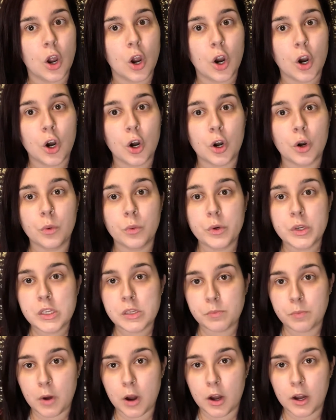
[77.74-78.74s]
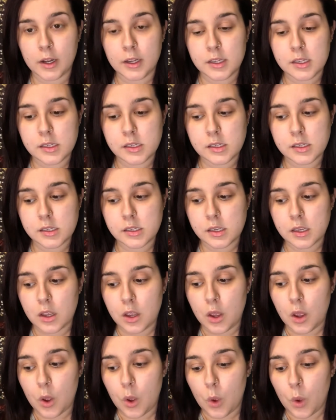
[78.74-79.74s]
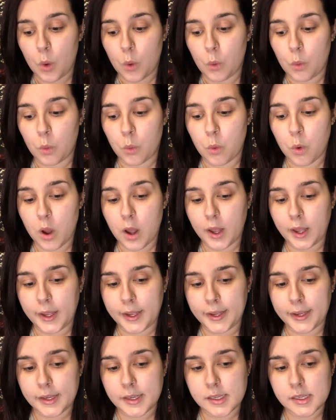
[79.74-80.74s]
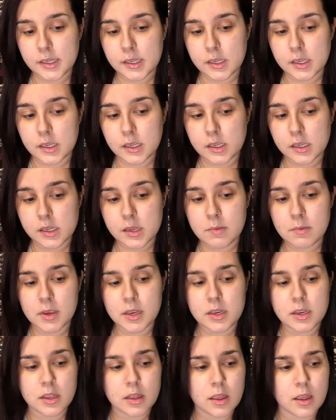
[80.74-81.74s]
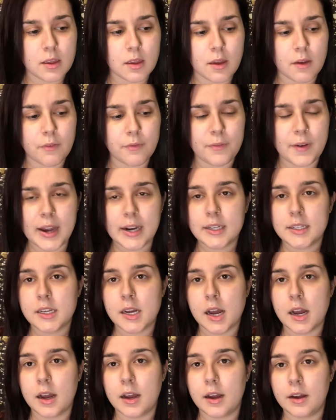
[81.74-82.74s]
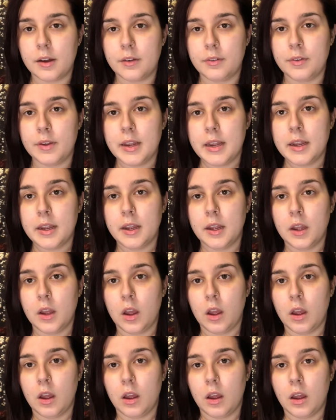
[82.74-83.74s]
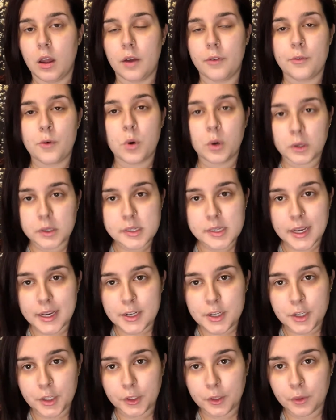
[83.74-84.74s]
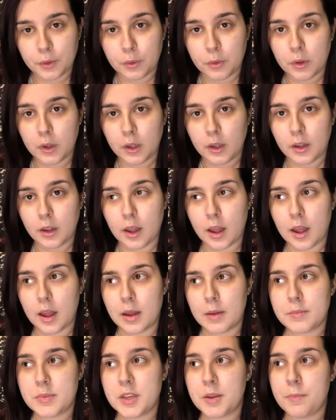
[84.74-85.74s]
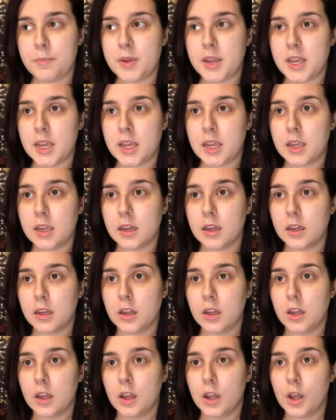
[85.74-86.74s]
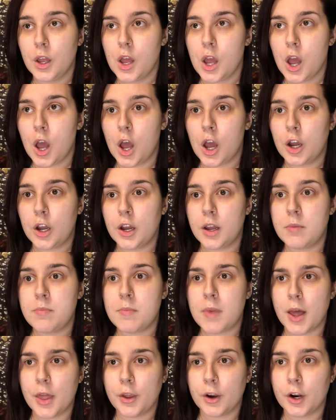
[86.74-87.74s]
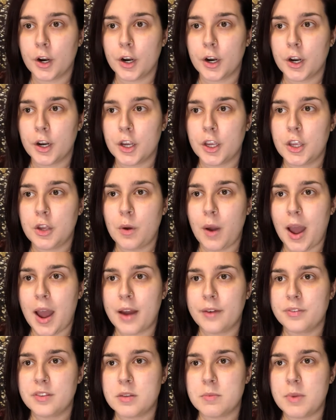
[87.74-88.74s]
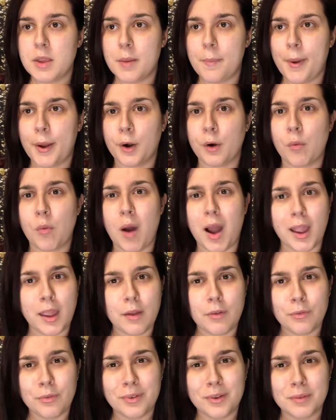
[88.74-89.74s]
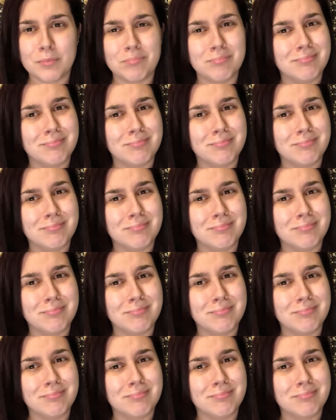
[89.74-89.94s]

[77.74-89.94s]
her response was something to the effect of course I do. To be a good mother, you have to be a better wife.